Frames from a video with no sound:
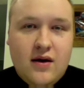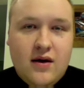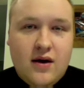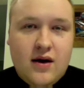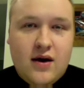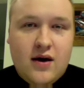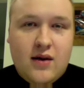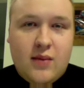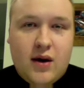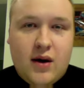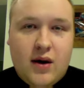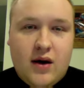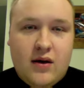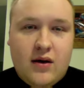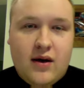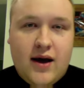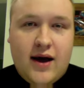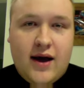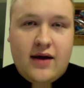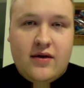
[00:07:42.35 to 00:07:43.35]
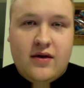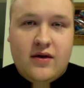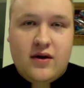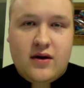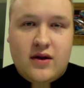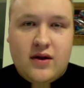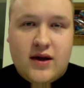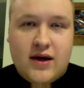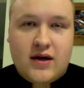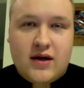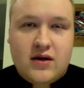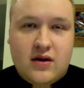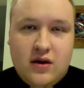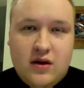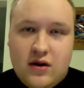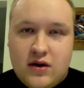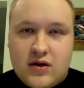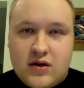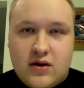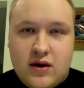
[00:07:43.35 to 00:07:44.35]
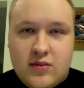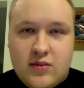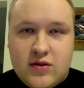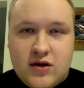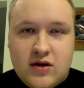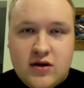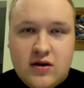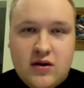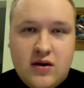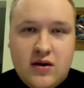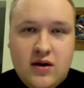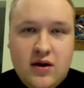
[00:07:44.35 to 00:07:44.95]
I'll add the link to the description.